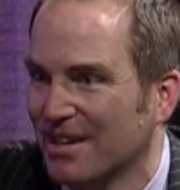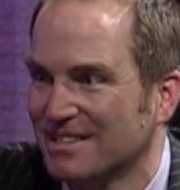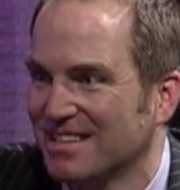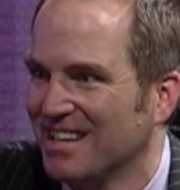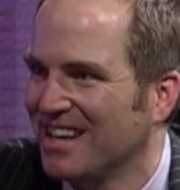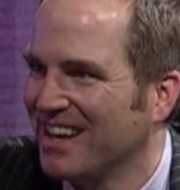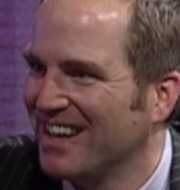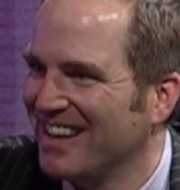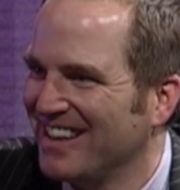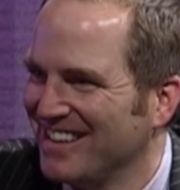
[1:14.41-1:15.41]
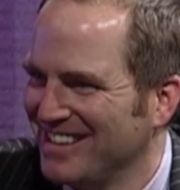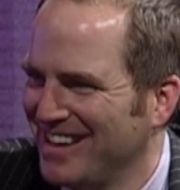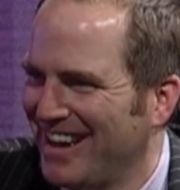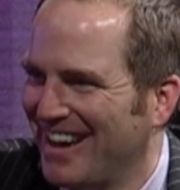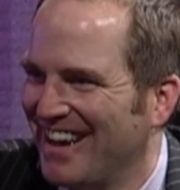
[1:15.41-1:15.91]
I like that, positive gossip.
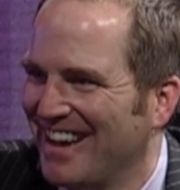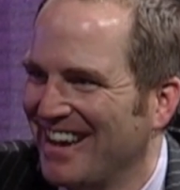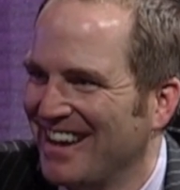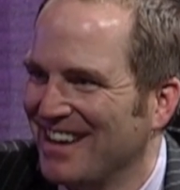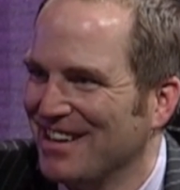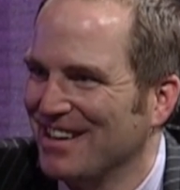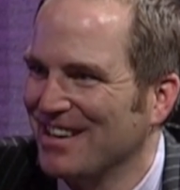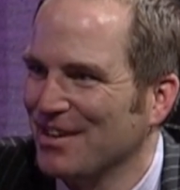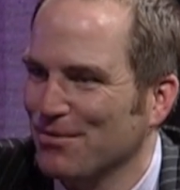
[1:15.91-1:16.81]
Yeah. That's a great way to put it.